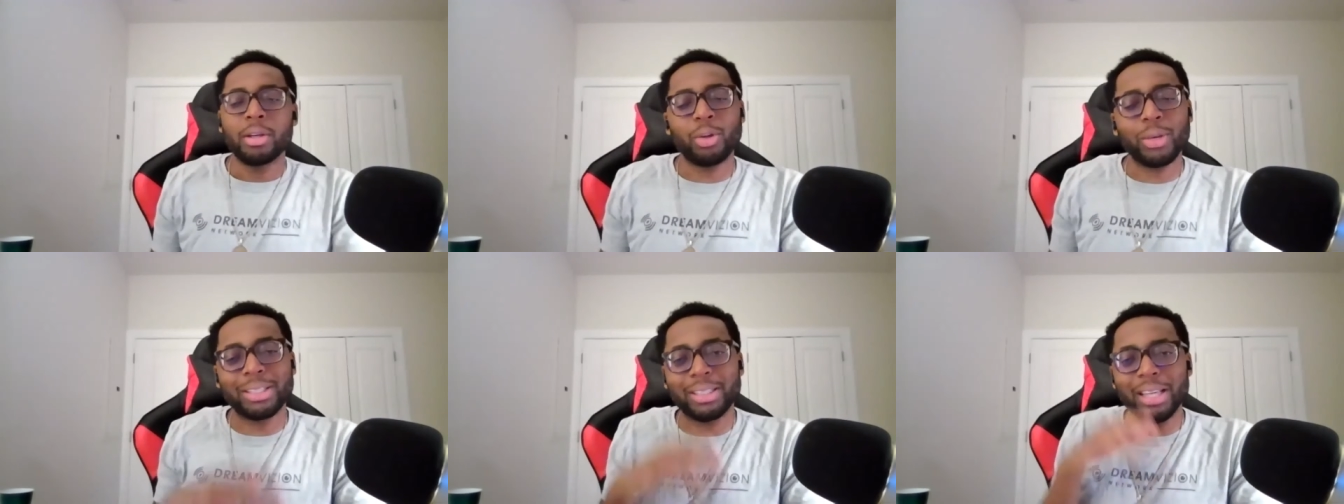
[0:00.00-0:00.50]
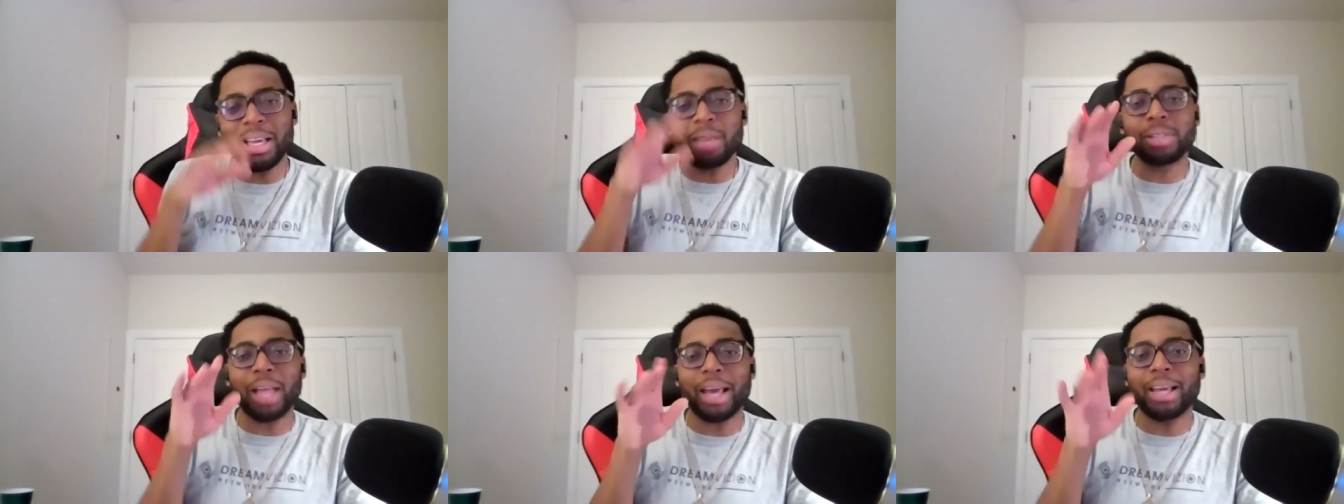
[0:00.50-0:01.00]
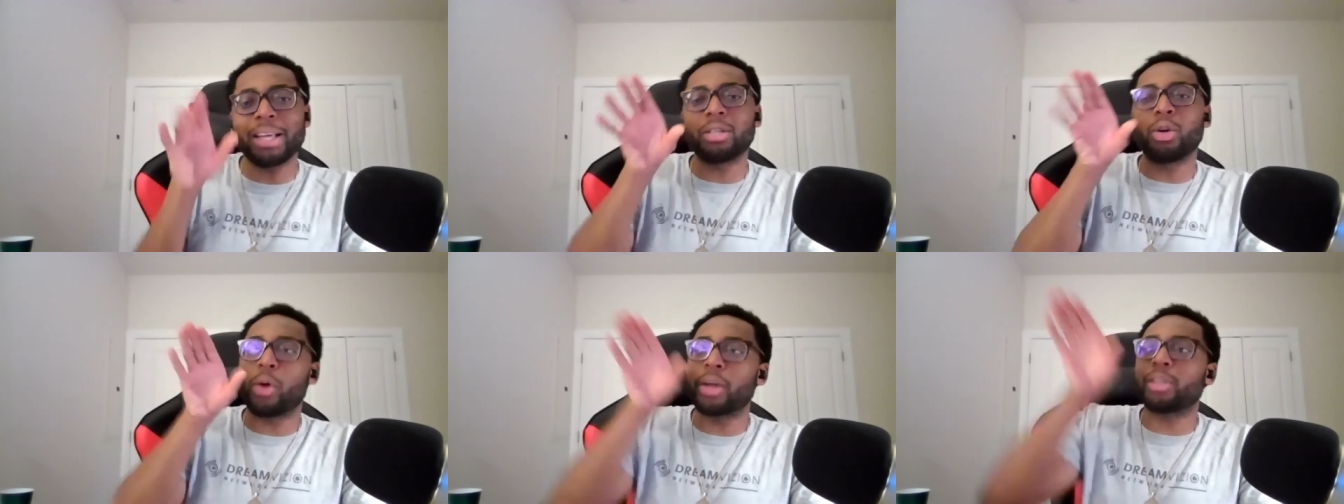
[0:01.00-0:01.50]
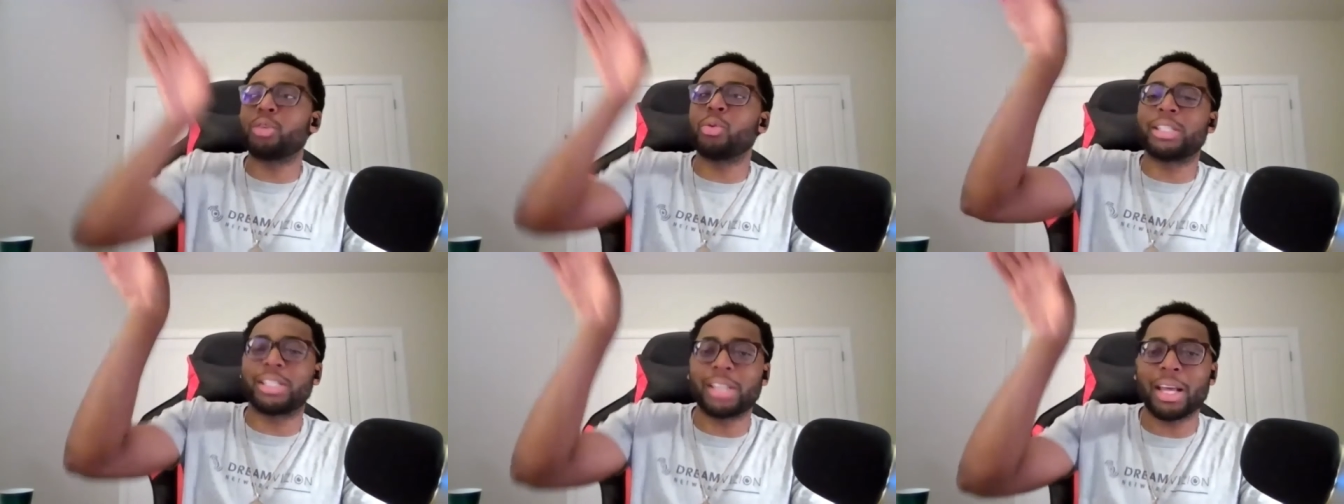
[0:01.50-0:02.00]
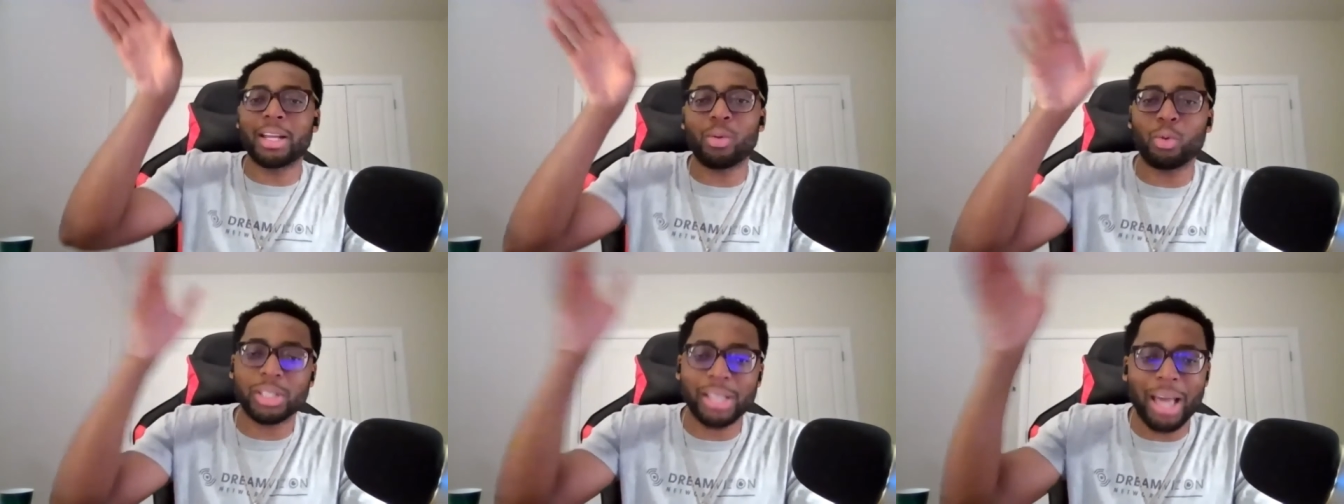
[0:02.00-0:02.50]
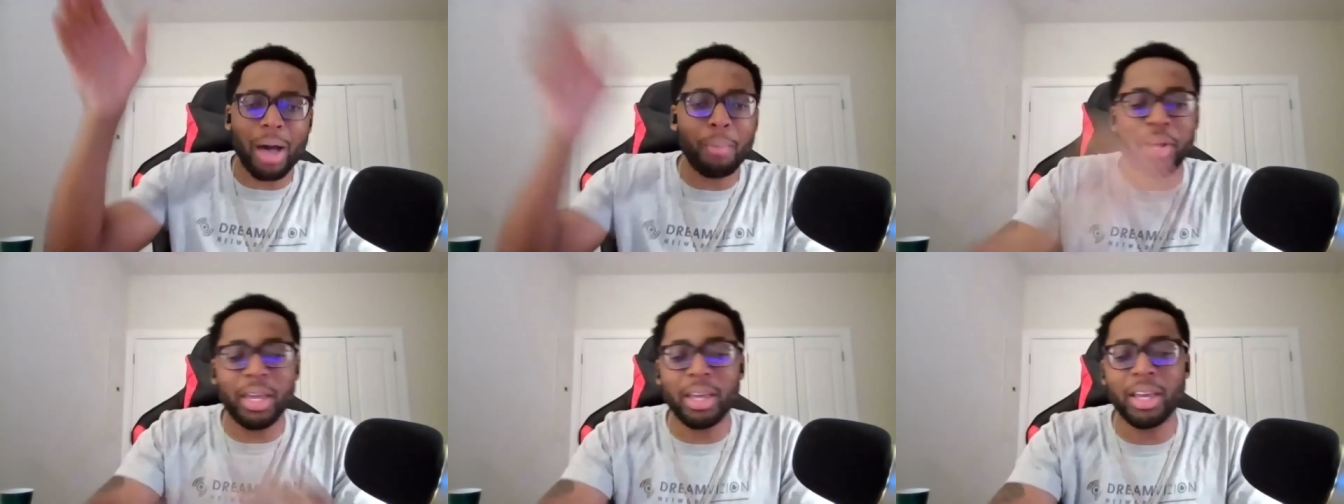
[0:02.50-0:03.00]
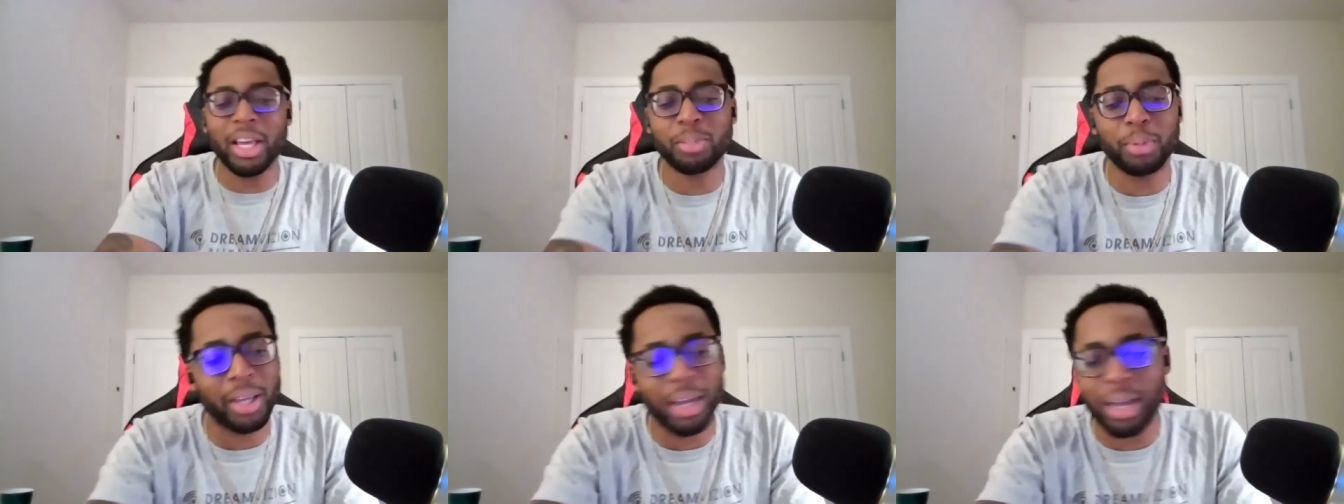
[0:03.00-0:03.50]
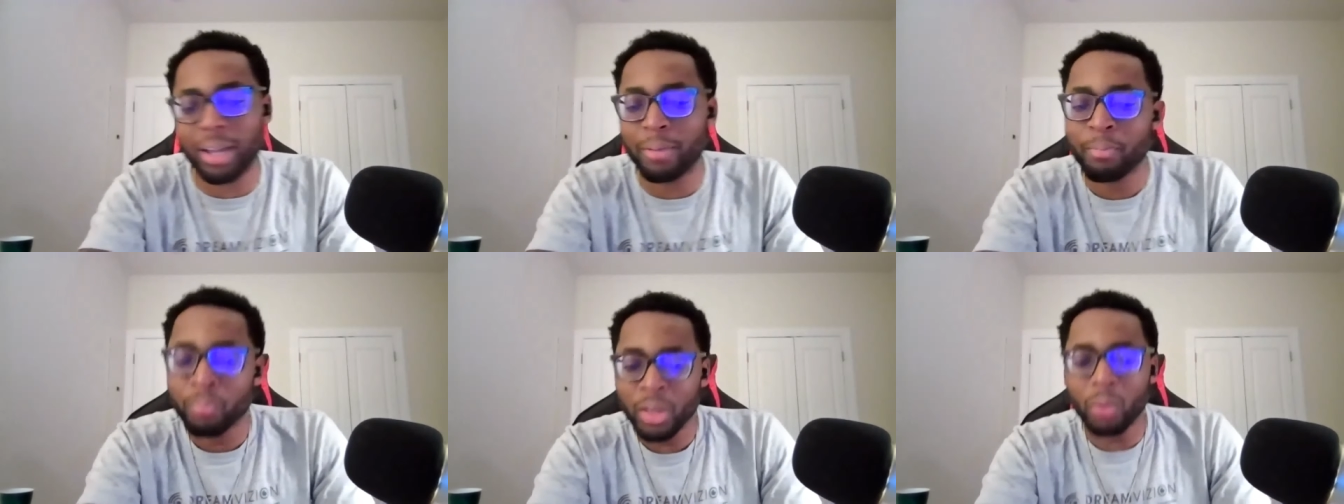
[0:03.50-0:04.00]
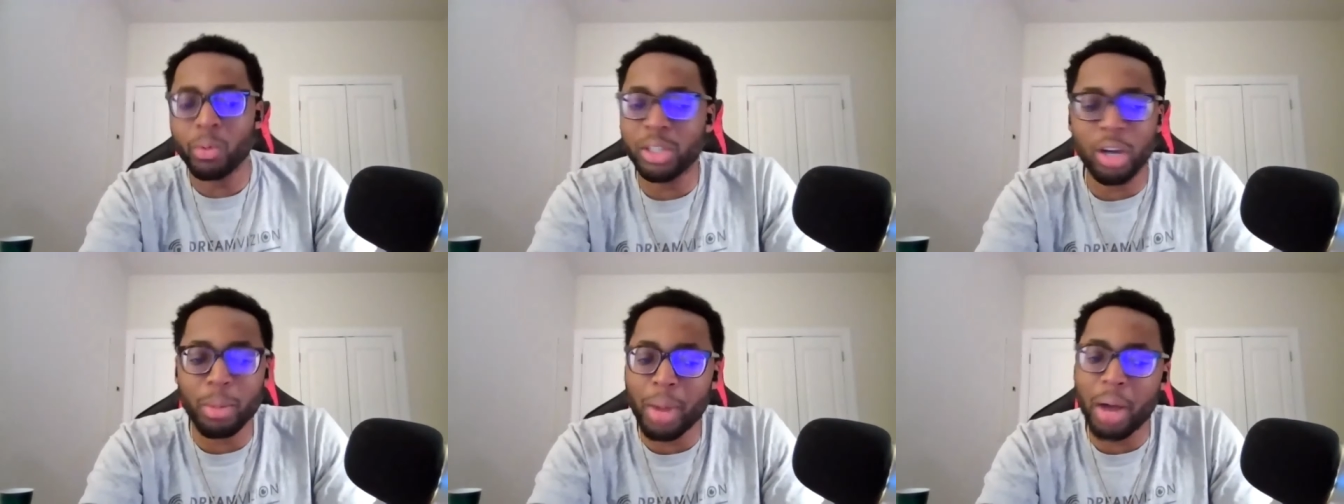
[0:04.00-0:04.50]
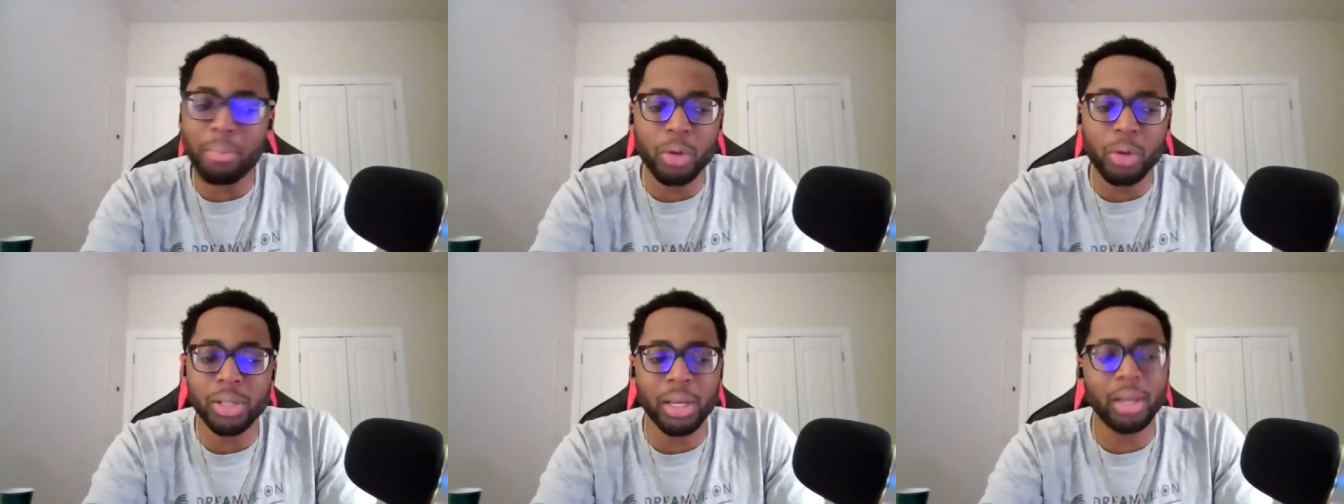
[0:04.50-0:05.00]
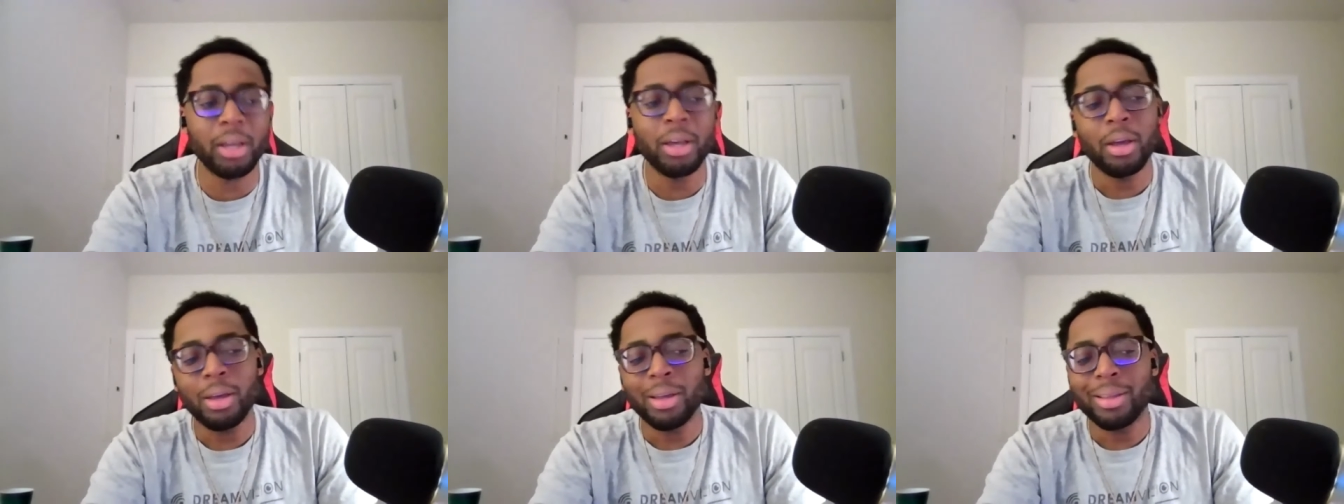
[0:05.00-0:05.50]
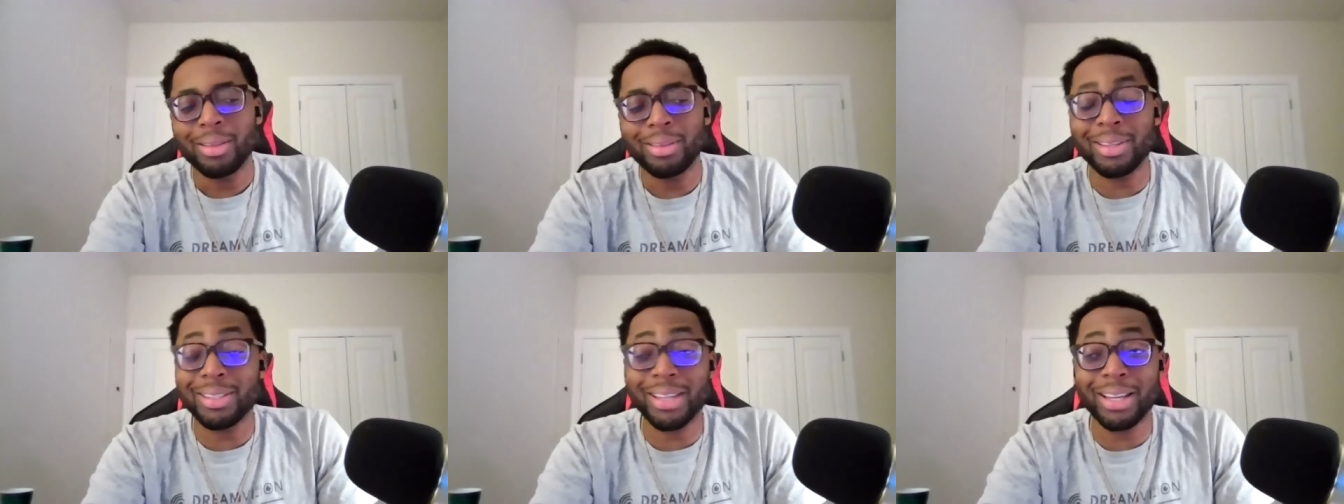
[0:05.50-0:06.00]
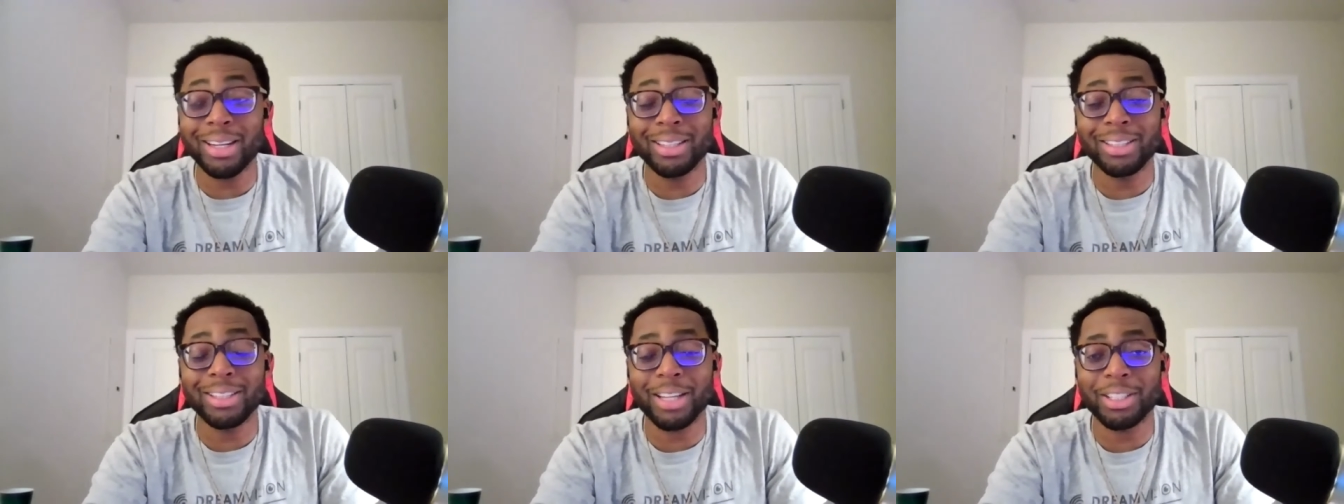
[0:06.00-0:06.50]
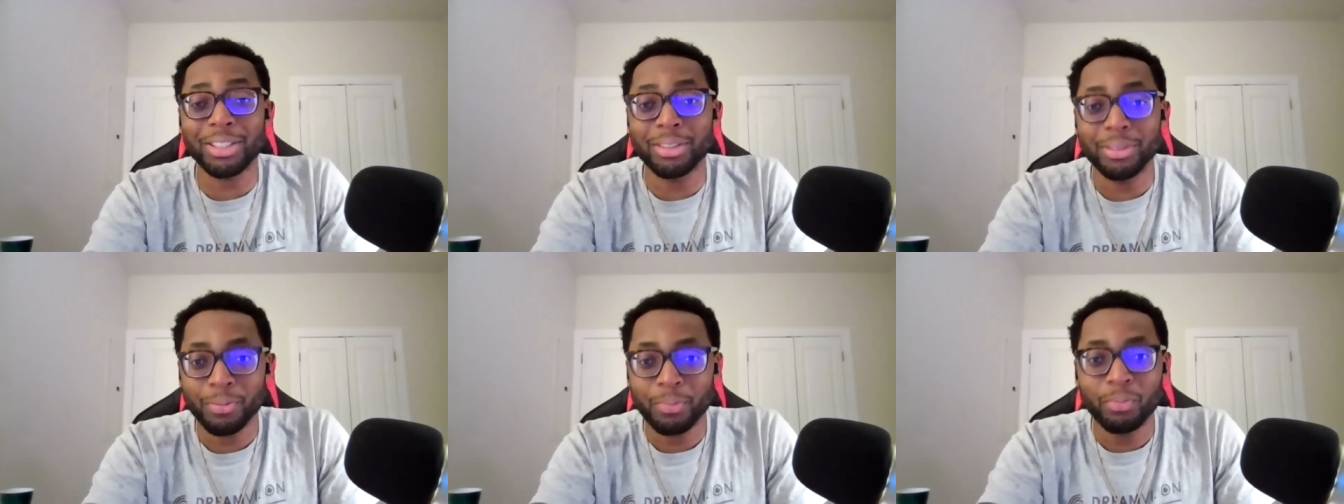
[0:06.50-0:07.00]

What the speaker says: So it seems like he's going to ascend. We'll see how big he gets. But again, we're talking about music. This ain't a discussion.